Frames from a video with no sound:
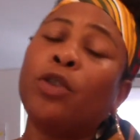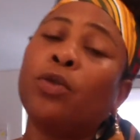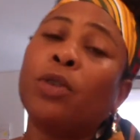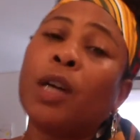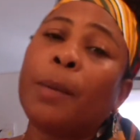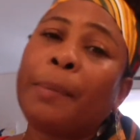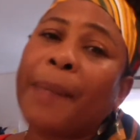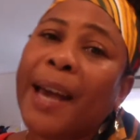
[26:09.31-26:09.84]
You can
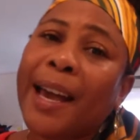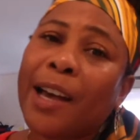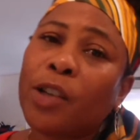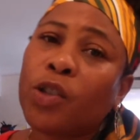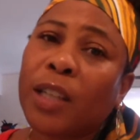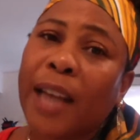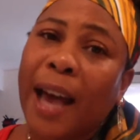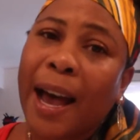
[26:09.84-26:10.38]
come to my
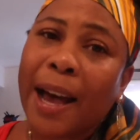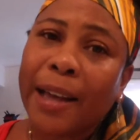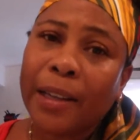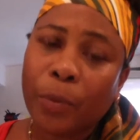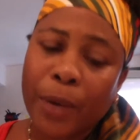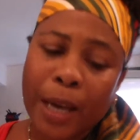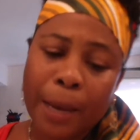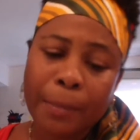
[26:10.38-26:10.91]
house on the
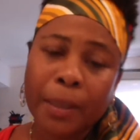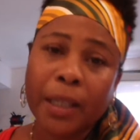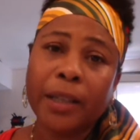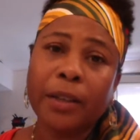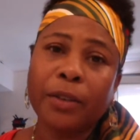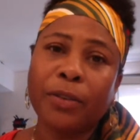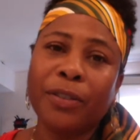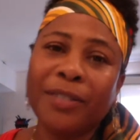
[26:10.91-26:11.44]
island where I'm going to
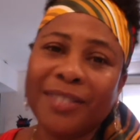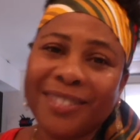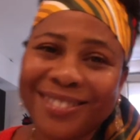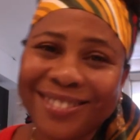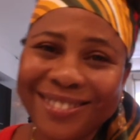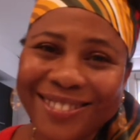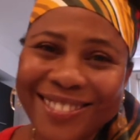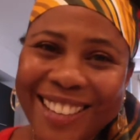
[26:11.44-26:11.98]
live
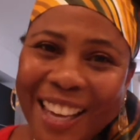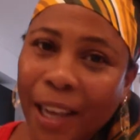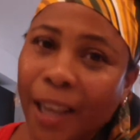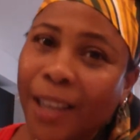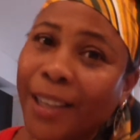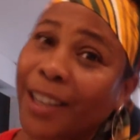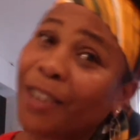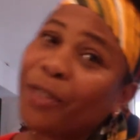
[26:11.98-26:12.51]

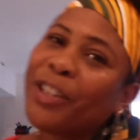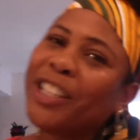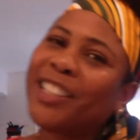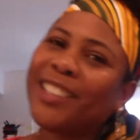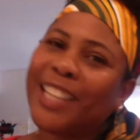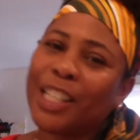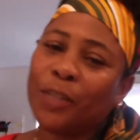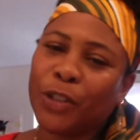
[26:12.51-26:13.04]
and get a
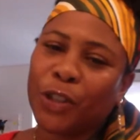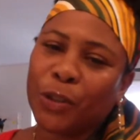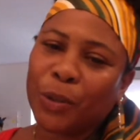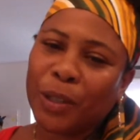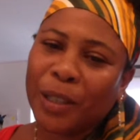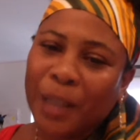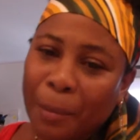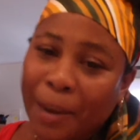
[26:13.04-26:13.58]
reading. That's for sure.